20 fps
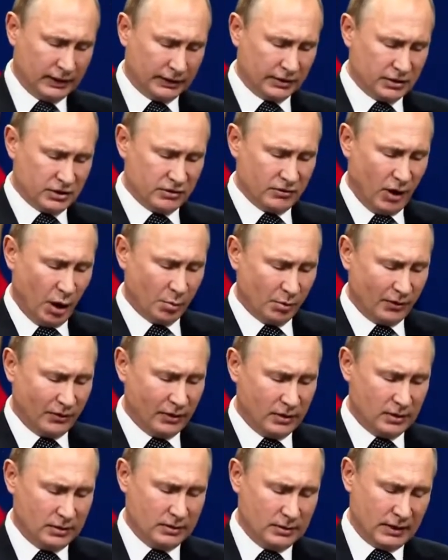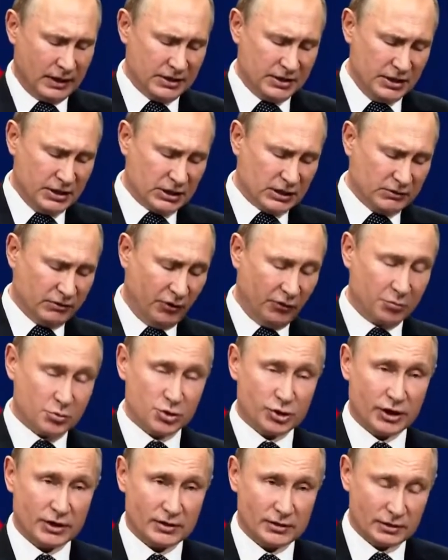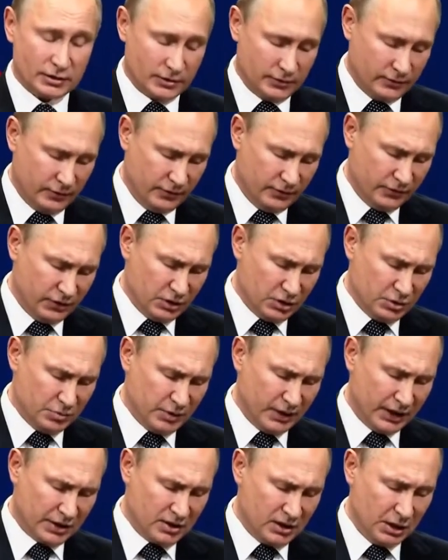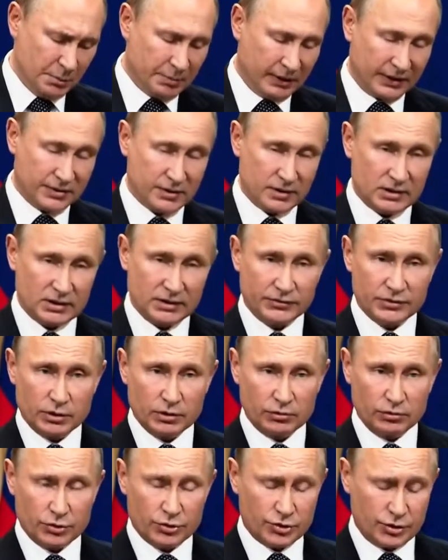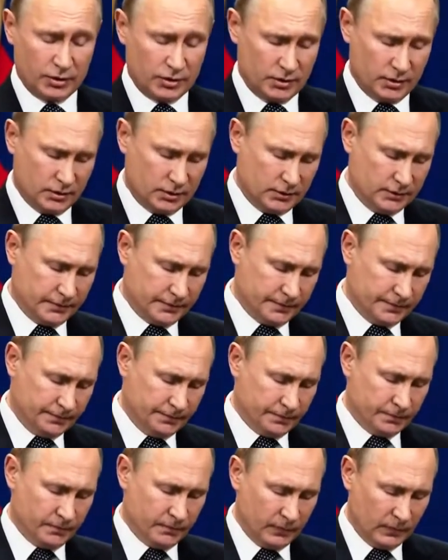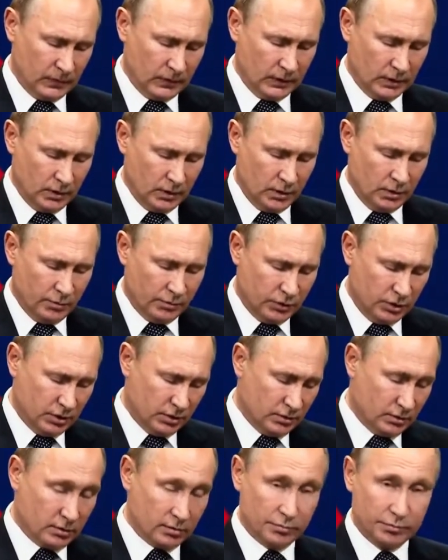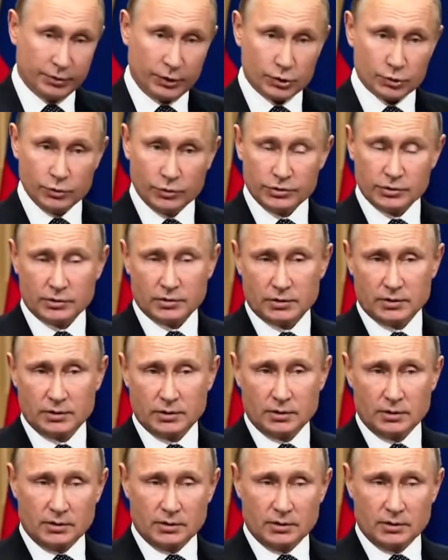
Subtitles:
Once again, President Trump mentioned the issue of the so-called interference of Russia in the